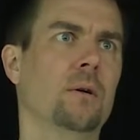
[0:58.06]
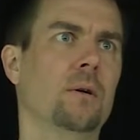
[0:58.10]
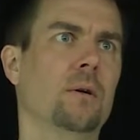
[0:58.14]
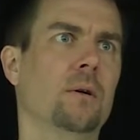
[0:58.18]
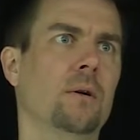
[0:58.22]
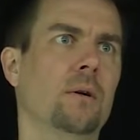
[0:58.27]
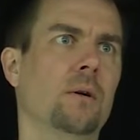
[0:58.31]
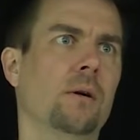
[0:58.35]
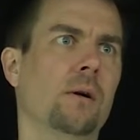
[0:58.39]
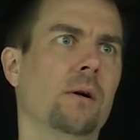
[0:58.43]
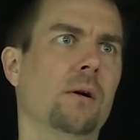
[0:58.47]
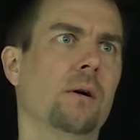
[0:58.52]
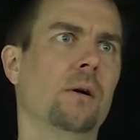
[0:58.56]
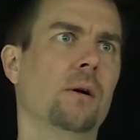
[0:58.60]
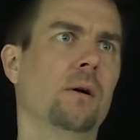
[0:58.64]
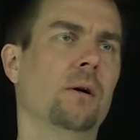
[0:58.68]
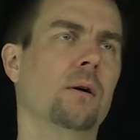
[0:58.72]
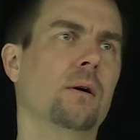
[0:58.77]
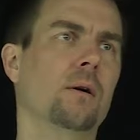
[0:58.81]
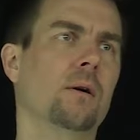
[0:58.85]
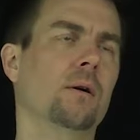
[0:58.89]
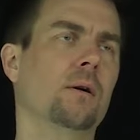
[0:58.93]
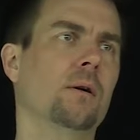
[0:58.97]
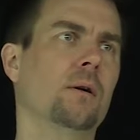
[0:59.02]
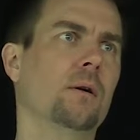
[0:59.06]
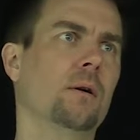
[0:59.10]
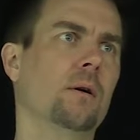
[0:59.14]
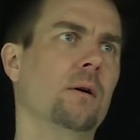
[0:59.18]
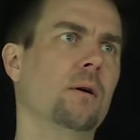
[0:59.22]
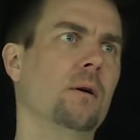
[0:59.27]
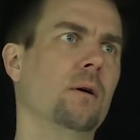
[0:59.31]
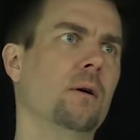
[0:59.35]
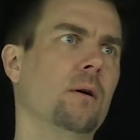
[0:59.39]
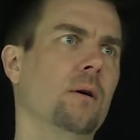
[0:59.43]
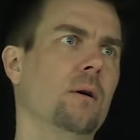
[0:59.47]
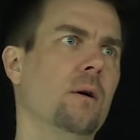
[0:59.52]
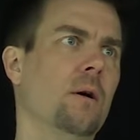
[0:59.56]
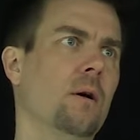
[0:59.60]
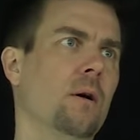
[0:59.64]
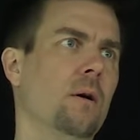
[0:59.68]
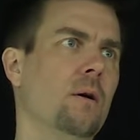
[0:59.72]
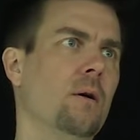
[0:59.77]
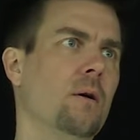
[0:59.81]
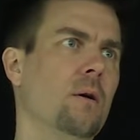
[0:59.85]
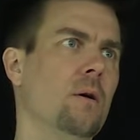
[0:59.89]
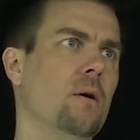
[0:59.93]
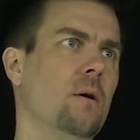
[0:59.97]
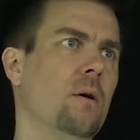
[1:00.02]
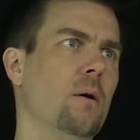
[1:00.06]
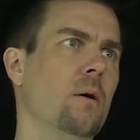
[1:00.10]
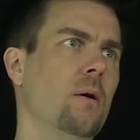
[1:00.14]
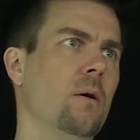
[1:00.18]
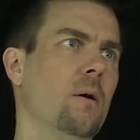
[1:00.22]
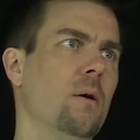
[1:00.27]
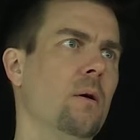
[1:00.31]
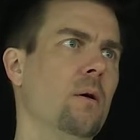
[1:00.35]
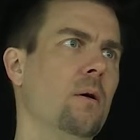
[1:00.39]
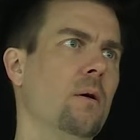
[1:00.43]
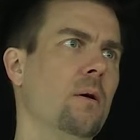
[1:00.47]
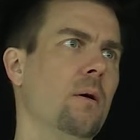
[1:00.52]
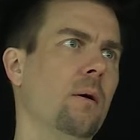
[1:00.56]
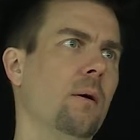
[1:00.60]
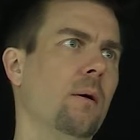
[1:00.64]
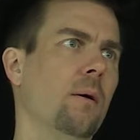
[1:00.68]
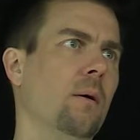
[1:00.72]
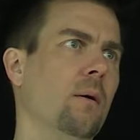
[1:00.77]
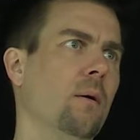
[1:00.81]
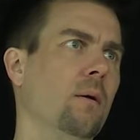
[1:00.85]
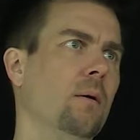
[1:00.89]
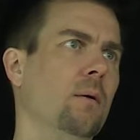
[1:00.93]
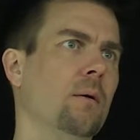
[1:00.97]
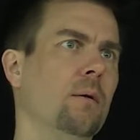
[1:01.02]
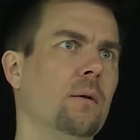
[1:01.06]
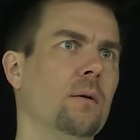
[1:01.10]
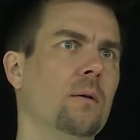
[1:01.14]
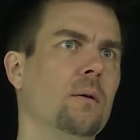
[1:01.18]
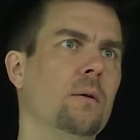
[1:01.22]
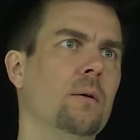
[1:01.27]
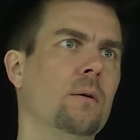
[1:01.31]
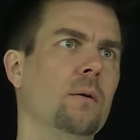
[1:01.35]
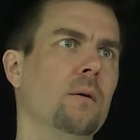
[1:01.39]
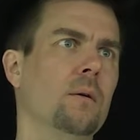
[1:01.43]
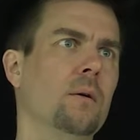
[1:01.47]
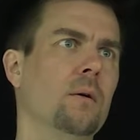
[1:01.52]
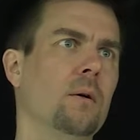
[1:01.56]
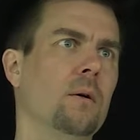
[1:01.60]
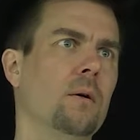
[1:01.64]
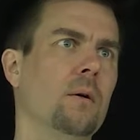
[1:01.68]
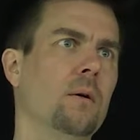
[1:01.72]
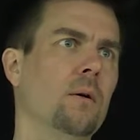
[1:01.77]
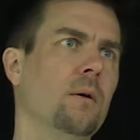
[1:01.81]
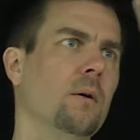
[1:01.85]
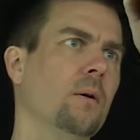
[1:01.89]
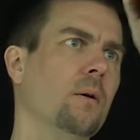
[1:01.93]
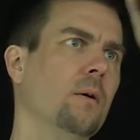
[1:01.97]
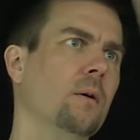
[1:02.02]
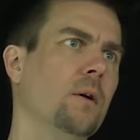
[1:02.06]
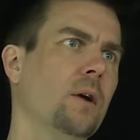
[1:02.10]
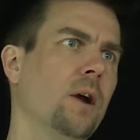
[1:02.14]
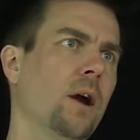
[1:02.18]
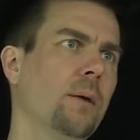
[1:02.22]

[no speech]